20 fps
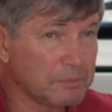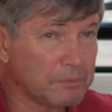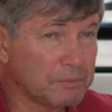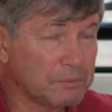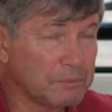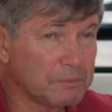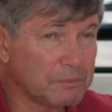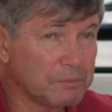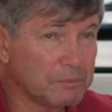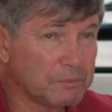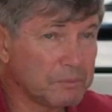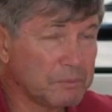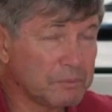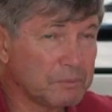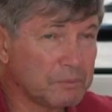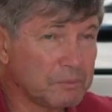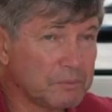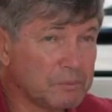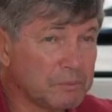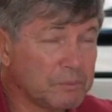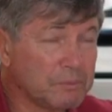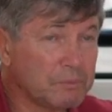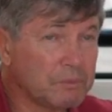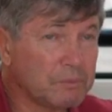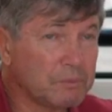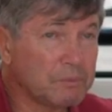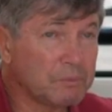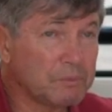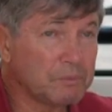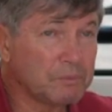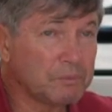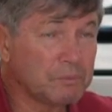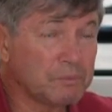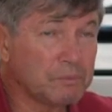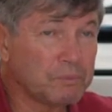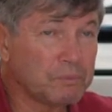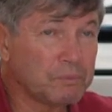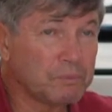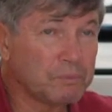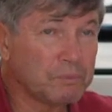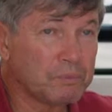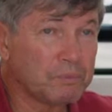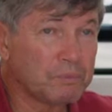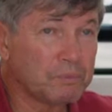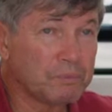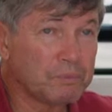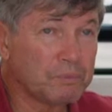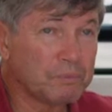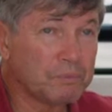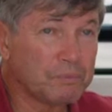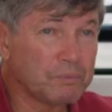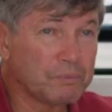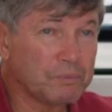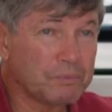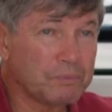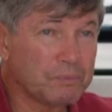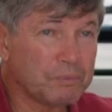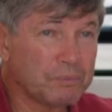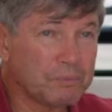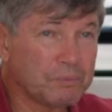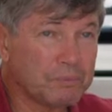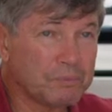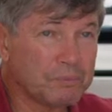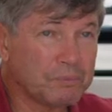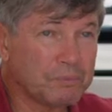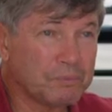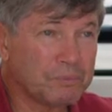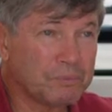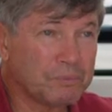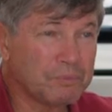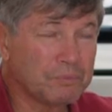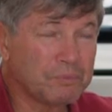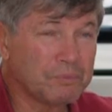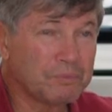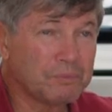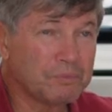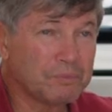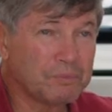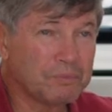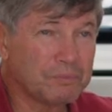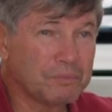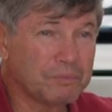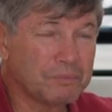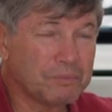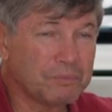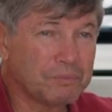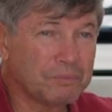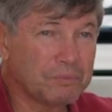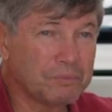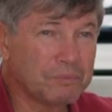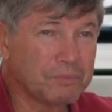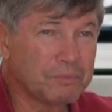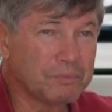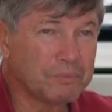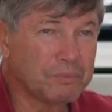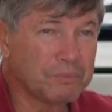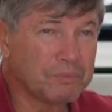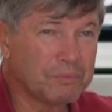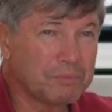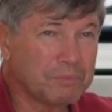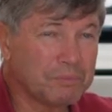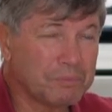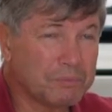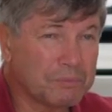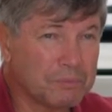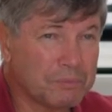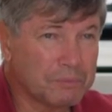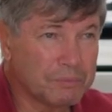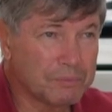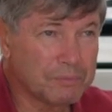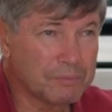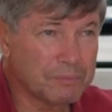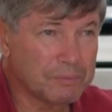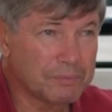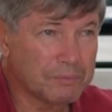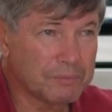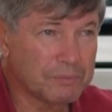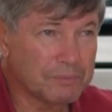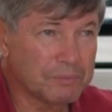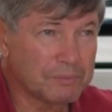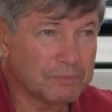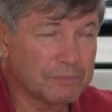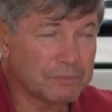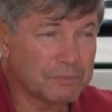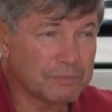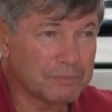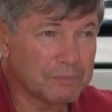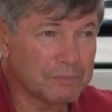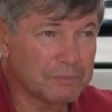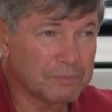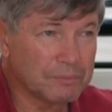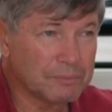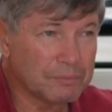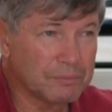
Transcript: The person shown says nothing.